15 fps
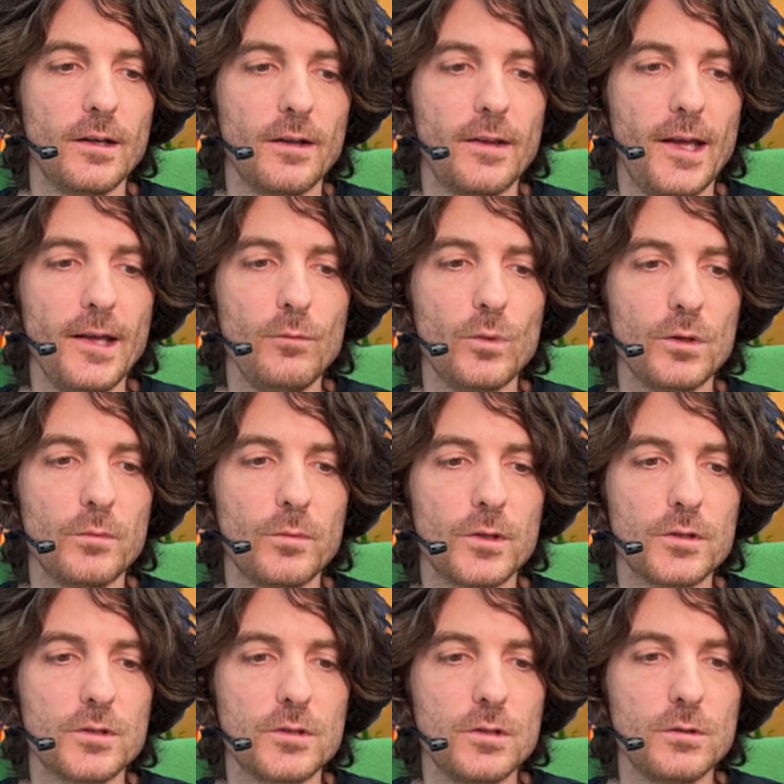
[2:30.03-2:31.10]
then what we
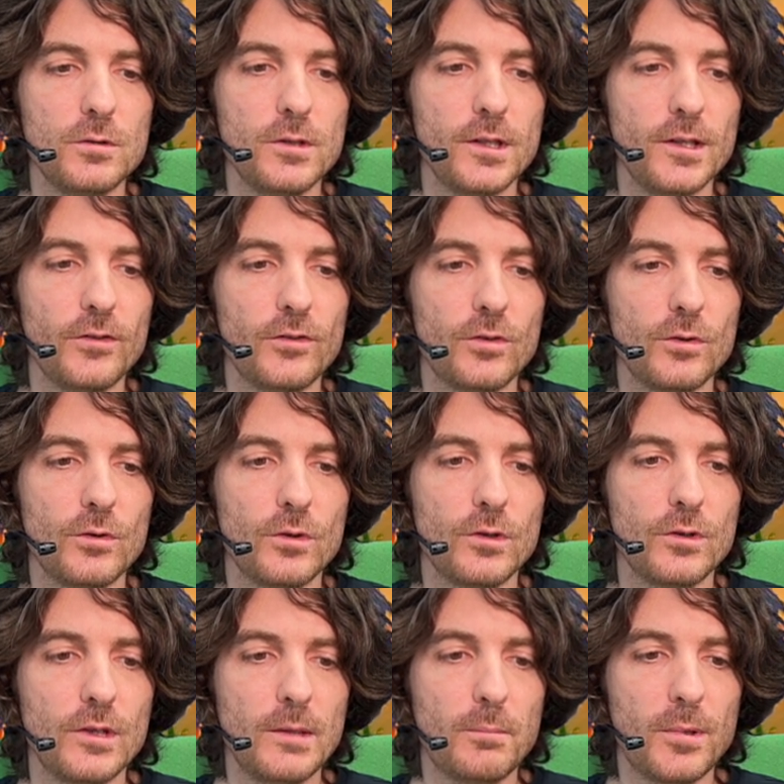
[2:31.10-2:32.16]
want to do is to
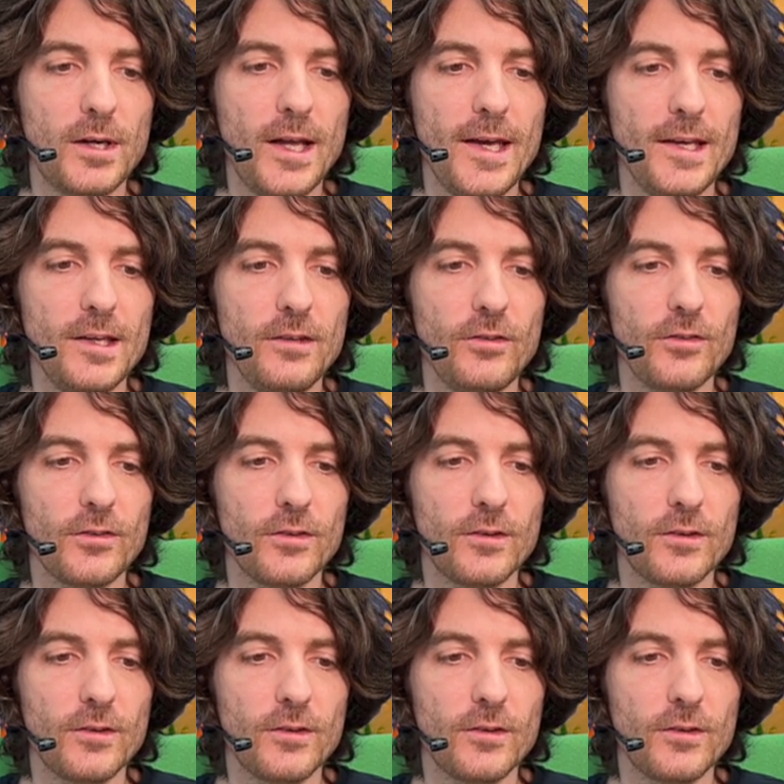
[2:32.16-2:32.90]
replace